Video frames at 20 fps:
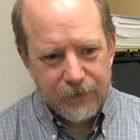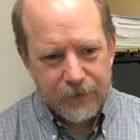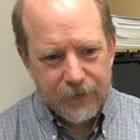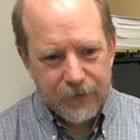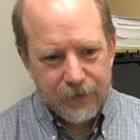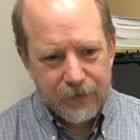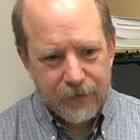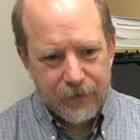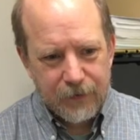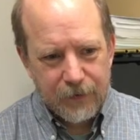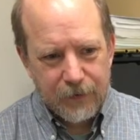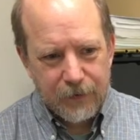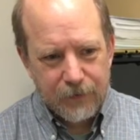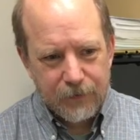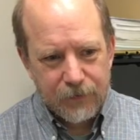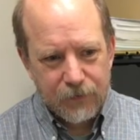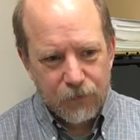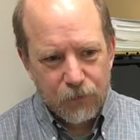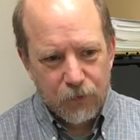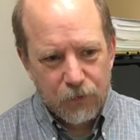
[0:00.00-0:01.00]
the
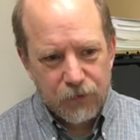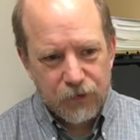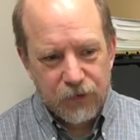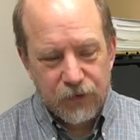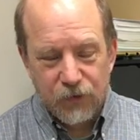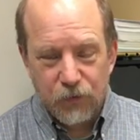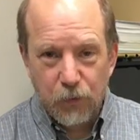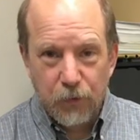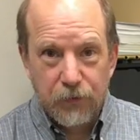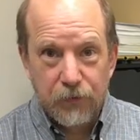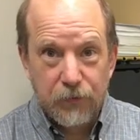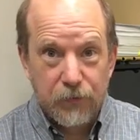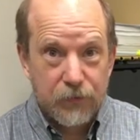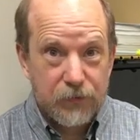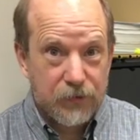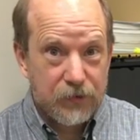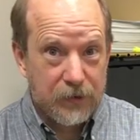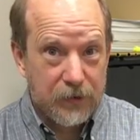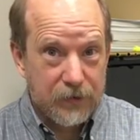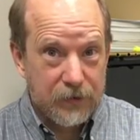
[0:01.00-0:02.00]
worksheets 1 through
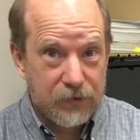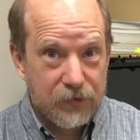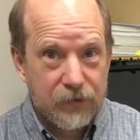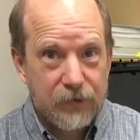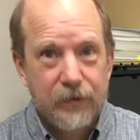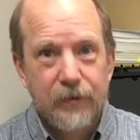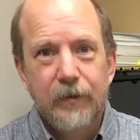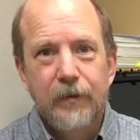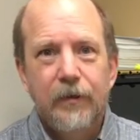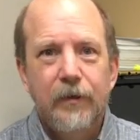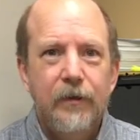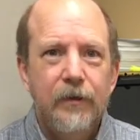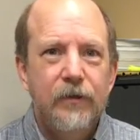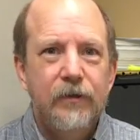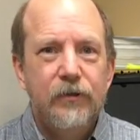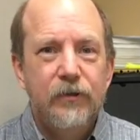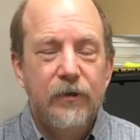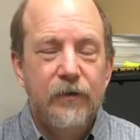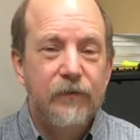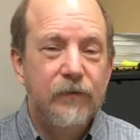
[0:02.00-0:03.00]
6.
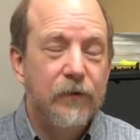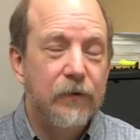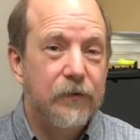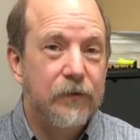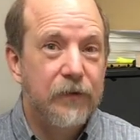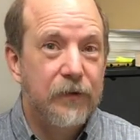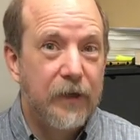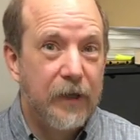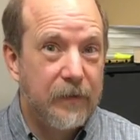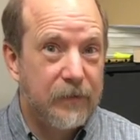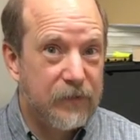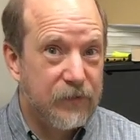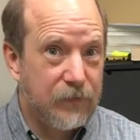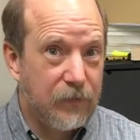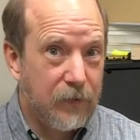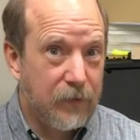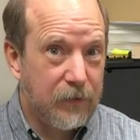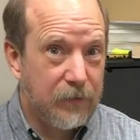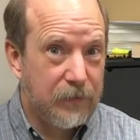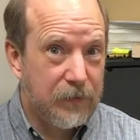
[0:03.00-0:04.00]
So you've learned the names of
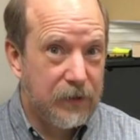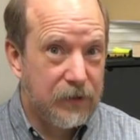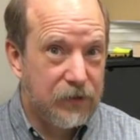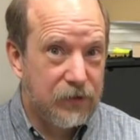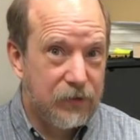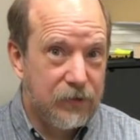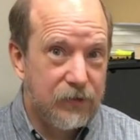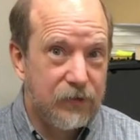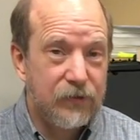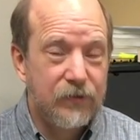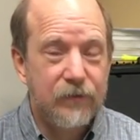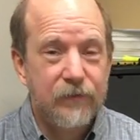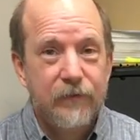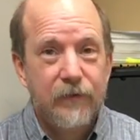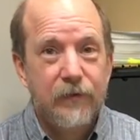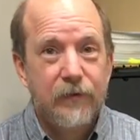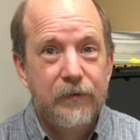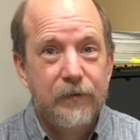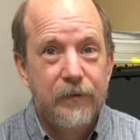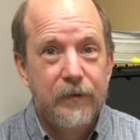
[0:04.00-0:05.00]
all the pitches. You've
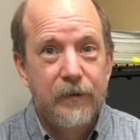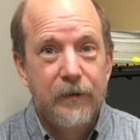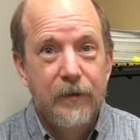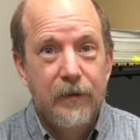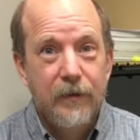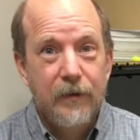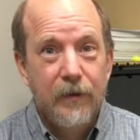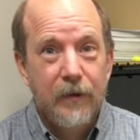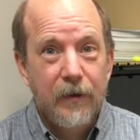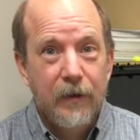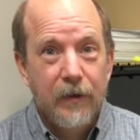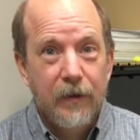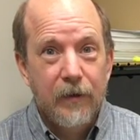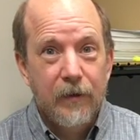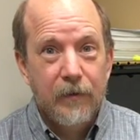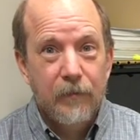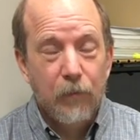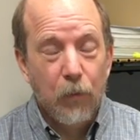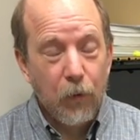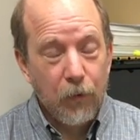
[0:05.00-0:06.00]
learned
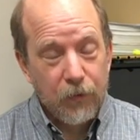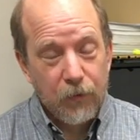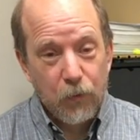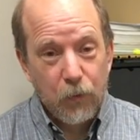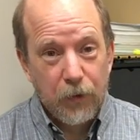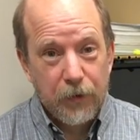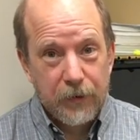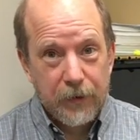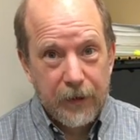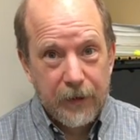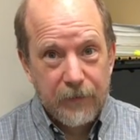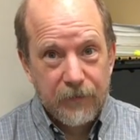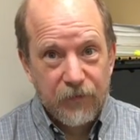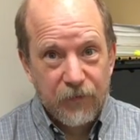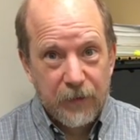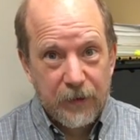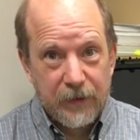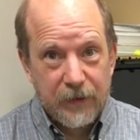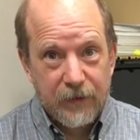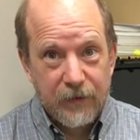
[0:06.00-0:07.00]
more than one name
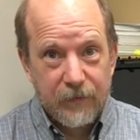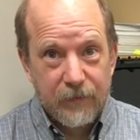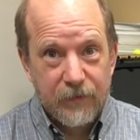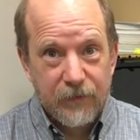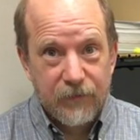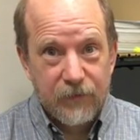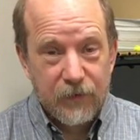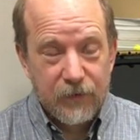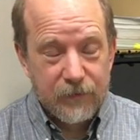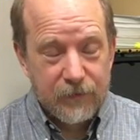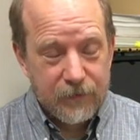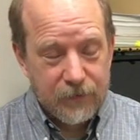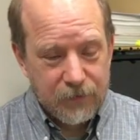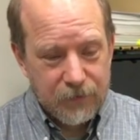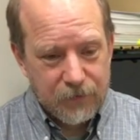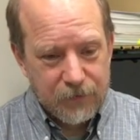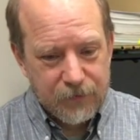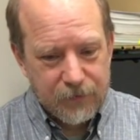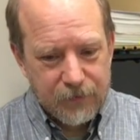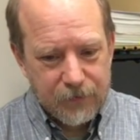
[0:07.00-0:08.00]
for many of them. You've
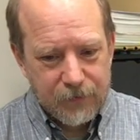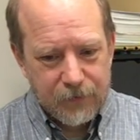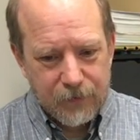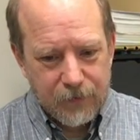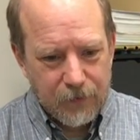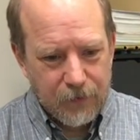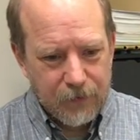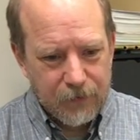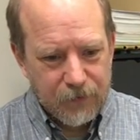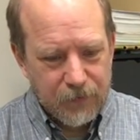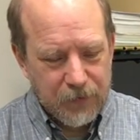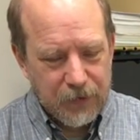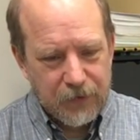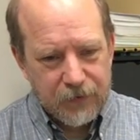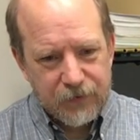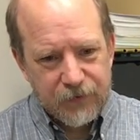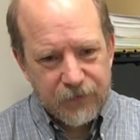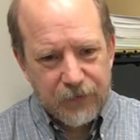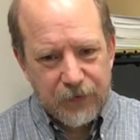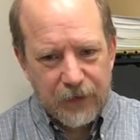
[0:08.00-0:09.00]
learned all the
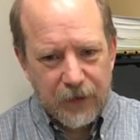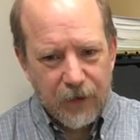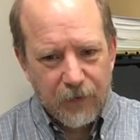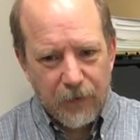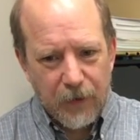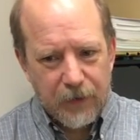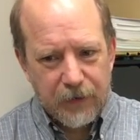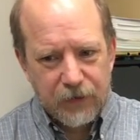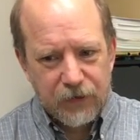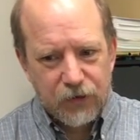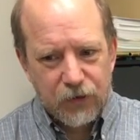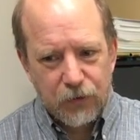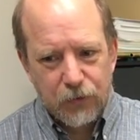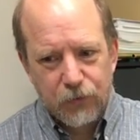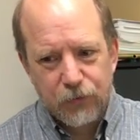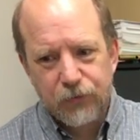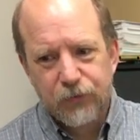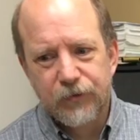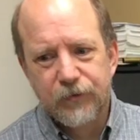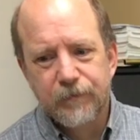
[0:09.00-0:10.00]
pairs of enharmonic
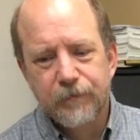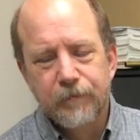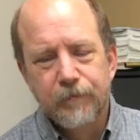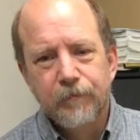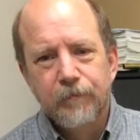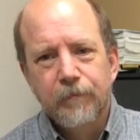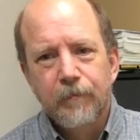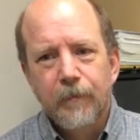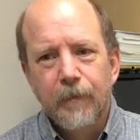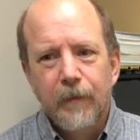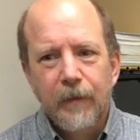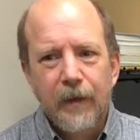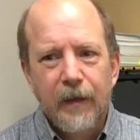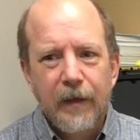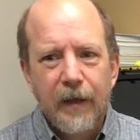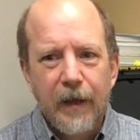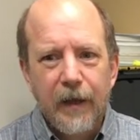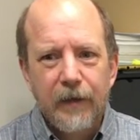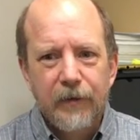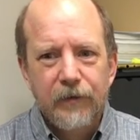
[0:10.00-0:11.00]
tones,
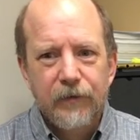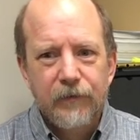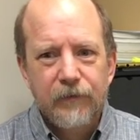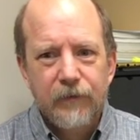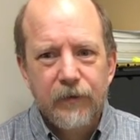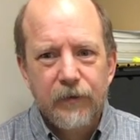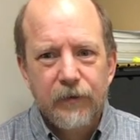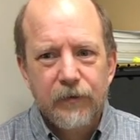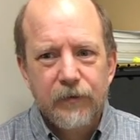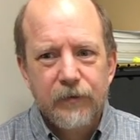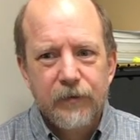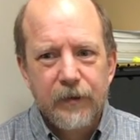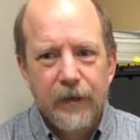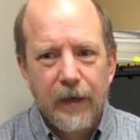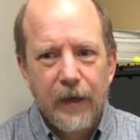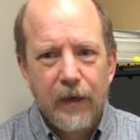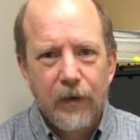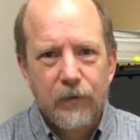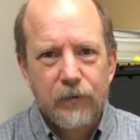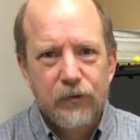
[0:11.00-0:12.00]
and you've learned
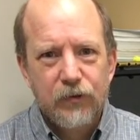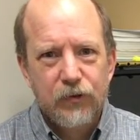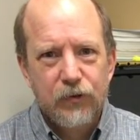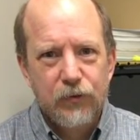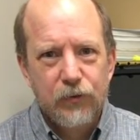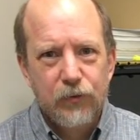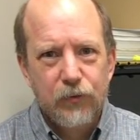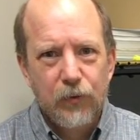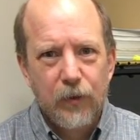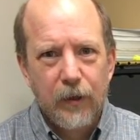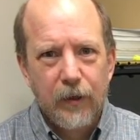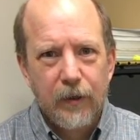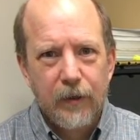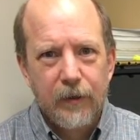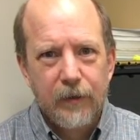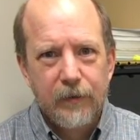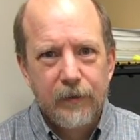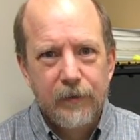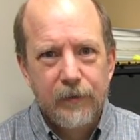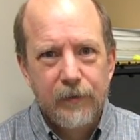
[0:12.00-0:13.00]
how
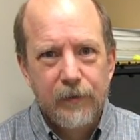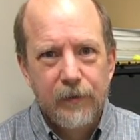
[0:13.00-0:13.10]
to